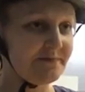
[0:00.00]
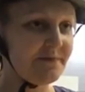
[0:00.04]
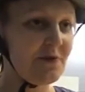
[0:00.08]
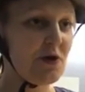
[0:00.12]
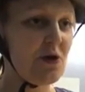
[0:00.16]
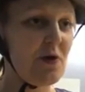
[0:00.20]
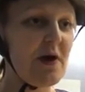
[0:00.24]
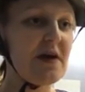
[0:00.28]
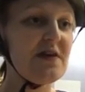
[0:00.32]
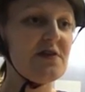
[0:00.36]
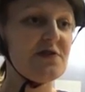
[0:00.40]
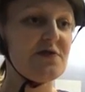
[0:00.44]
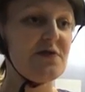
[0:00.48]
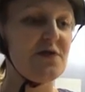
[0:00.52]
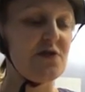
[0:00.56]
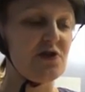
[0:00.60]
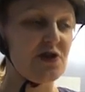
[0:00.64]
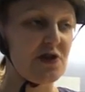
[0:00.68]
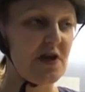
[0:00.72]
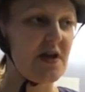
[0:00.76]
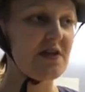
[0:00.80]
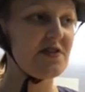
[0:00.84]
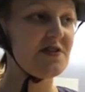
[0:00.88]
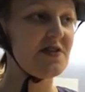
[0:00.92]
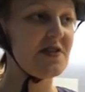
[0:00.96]
Coeda's
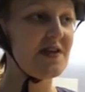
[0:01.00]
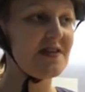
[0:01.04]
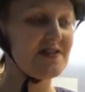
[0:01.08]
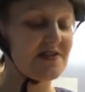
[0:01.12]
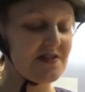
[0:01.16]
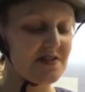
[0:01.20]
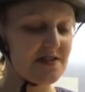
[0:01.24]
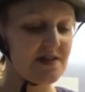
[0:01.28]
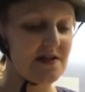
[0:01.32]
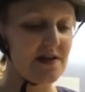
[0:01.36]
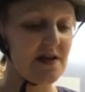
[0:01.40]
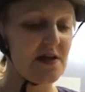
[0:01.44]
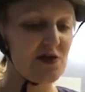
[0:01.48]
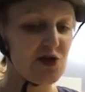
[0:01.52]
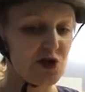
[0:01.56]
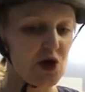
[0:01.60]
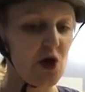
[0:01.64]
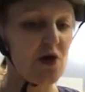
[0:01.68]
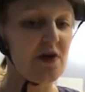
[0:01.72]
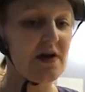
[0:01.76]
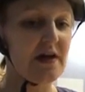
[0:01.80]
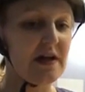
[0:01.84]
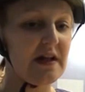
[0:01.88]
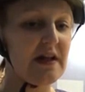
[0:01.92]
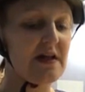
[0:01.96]
future it's, it's
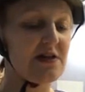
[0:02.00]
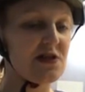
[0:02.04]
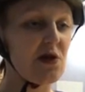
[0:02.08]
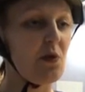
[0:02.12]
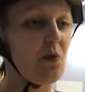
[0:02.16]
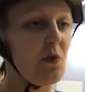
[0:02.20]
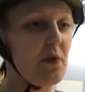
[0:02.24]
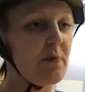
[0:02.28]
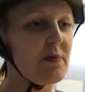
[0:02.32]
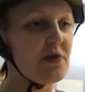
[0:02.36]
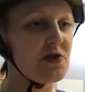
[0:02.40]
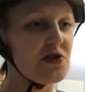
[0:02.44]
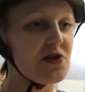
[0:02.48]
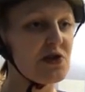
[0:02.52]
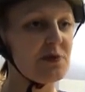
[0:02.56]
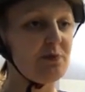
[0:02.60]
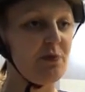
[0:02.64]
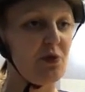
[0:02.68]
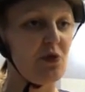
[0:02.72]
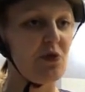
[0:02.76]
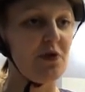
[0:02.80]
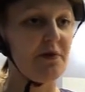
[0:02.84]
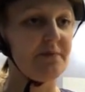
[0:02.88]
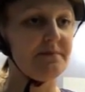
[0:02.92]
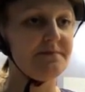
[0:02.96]
historically it's a women's
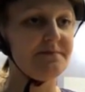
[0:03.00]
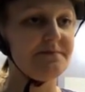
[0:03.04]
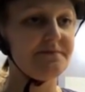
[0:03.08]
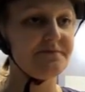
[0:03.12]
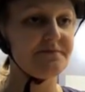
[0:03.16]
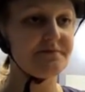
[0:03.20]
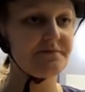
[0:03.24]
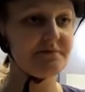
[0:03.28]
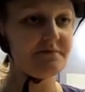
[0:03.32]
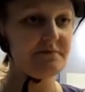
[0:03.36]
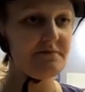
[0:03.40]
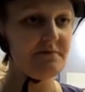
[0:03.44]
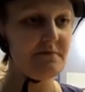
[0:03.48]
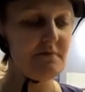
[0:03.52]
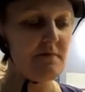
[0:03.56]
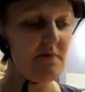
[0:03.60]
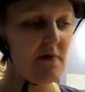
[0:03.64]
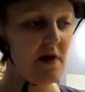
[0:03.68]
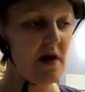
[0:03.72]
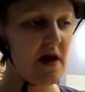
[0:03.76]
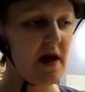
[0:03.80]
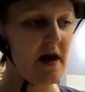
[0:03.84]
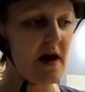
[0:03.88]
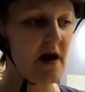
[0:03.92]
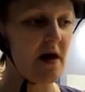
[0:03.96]
sport.
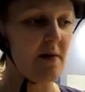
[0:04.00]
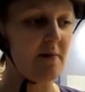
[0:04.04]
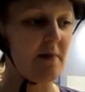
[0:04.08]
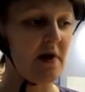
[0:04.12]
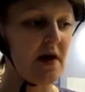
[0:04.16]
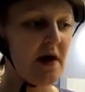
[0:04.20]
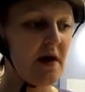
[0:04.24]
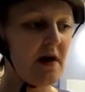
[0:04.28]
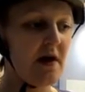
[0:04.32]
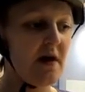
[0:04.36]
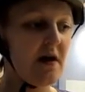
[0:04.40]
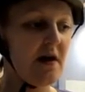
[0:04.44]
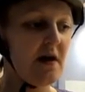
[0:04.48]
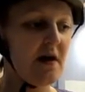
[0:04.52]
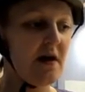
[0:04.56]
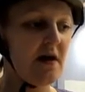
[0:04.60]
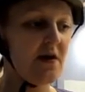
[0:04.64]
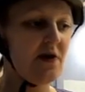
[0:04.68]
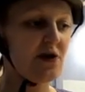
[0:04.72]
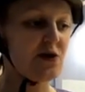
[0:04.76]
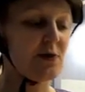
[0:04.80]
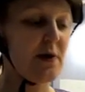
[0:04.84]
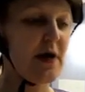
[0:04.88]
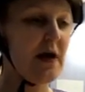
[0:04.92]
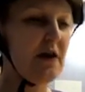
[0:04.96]
Um,
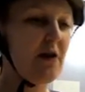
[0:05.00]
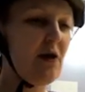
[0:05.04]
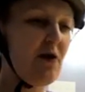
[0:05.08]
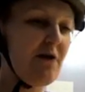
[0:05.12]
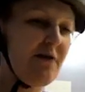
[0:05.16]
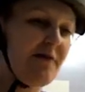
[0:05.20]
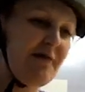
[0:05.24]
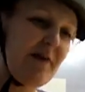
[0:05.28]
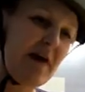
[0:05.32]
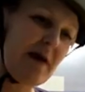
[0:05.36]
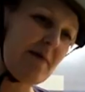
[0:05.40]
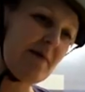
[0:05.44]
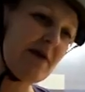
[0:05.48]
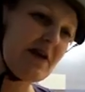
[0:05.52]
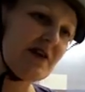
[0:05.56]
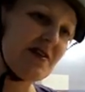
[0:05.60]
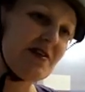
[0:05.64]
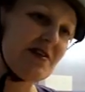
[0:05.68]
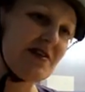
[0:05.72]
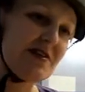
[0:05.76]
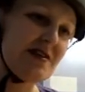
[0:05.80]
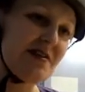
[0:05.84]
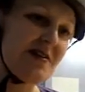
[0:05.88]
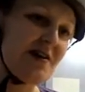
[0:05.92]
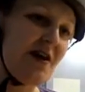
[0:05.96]
quite a lot of
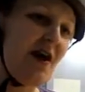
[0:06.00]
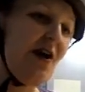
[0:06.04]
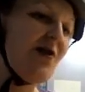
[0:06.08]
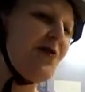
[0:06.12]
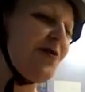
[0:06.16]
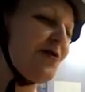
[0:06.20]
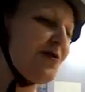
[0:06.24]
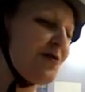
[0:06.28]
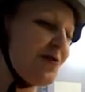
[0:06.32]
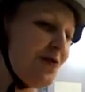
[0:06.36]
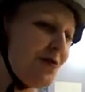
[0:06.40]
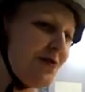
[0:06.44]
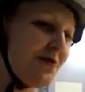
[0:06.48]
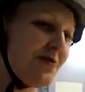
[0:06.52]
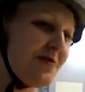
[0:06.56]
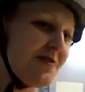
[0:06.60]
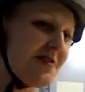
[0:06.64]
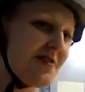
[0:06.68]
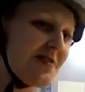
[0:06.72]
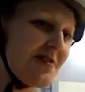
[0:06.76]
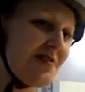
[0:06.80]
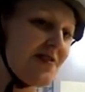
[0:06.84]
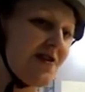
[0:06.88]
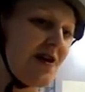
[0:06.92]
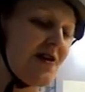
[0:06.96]
feminist undertones
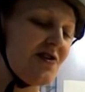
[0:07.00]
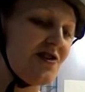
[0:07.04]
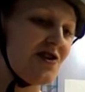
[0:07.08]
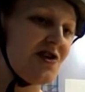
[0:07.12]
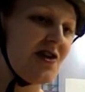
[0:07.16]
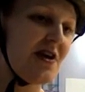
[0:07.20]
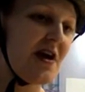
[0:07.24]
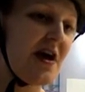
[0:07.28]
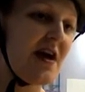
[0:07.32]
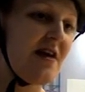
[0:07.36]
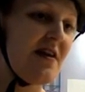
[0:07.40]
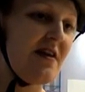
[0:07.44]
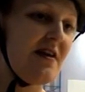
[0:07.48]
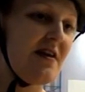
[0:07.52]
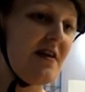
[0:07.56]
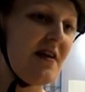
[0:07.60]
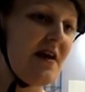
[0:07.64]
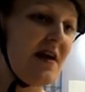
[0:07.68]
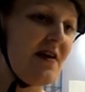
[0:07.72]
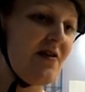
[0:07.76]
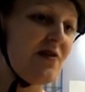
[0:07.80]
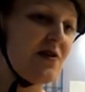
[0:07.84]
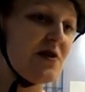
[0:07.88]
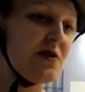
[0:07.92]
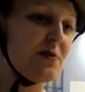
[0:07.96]
friends and such in,
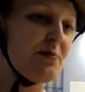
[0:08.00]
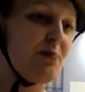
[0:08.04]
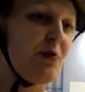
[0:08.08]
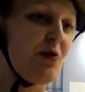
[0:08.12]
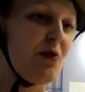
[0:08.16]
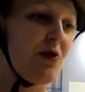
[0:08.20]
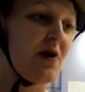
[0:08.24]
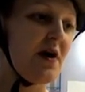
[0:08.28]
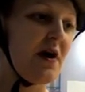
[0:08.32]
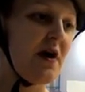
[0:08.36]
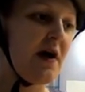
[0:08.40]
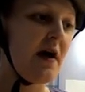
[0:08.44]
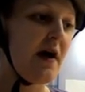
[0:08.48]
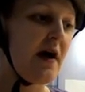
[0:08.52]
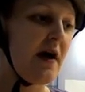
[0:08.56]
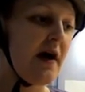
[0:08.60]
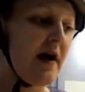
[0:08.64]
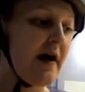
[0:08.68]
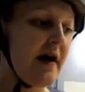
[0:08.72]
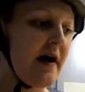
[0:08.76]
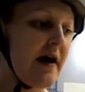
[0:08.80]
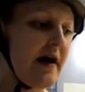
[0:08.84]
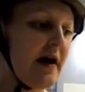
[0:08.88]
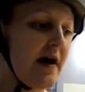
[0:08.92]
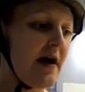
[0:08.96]
in the sport.
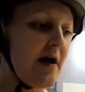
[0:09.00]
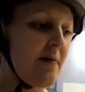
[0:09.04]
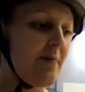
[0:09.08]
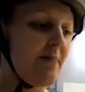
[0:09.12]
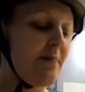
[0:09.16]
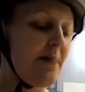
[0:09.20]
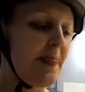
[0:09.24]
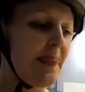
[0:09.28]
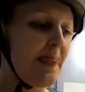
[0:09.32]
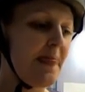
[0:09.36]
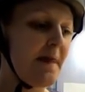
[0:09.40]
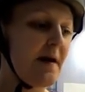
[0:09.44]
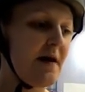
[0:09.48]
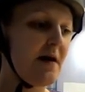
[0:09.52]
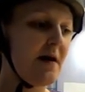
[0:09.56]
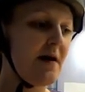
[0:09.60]
Um,